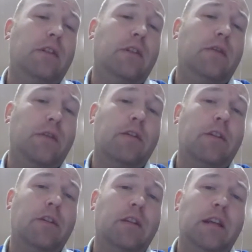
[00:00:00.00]
for
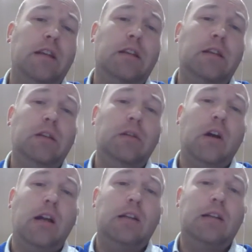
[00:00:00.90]
evidence, is to
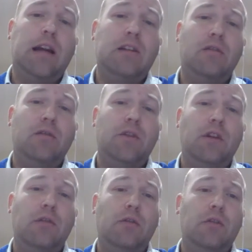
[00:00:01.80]
understand your
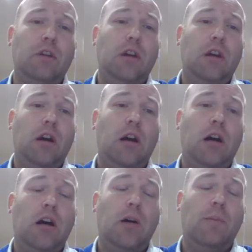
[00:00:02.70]
views
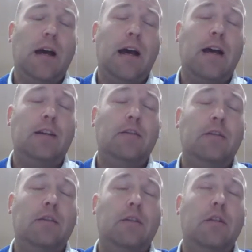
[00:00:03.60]
and
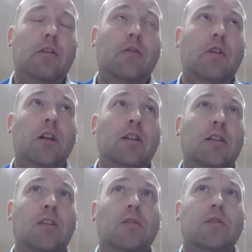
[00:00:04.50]

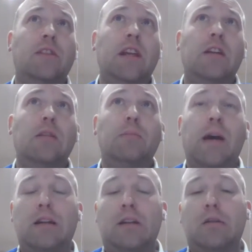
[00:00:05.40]
sort of seek
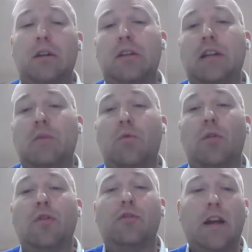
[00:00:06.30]
better to understand
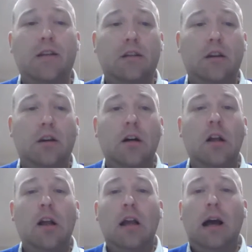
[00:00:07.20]
what the trends are,
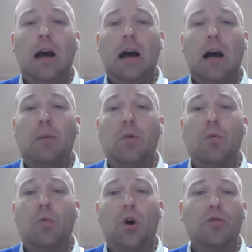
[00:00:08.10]

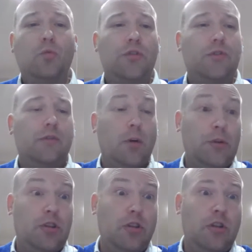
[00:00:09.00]
what sort of
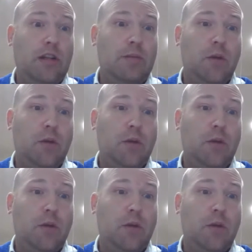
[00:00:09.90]
opportunities